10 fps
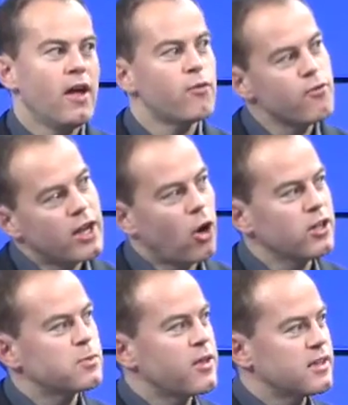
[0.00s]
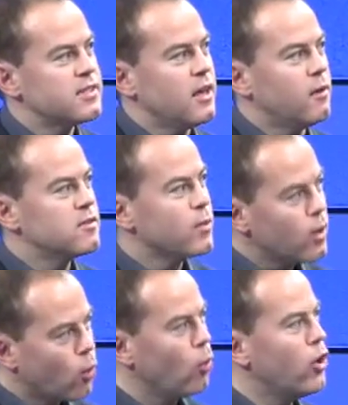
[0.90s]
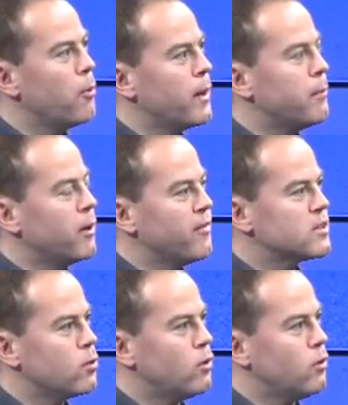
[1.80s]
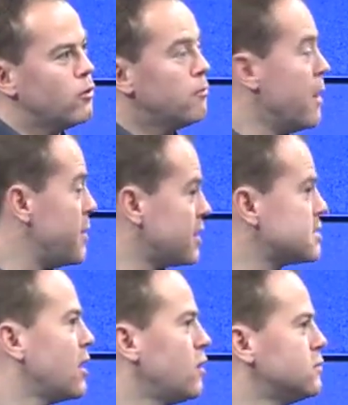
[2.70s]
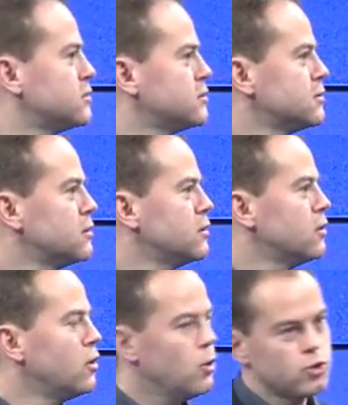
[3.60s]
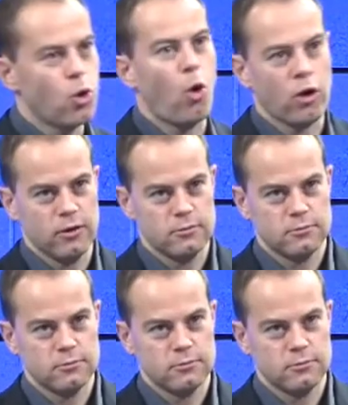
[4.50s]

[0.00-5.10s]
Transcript: If we're really honest with ourselves, we all know people in this world, maybe ourselves, who talk.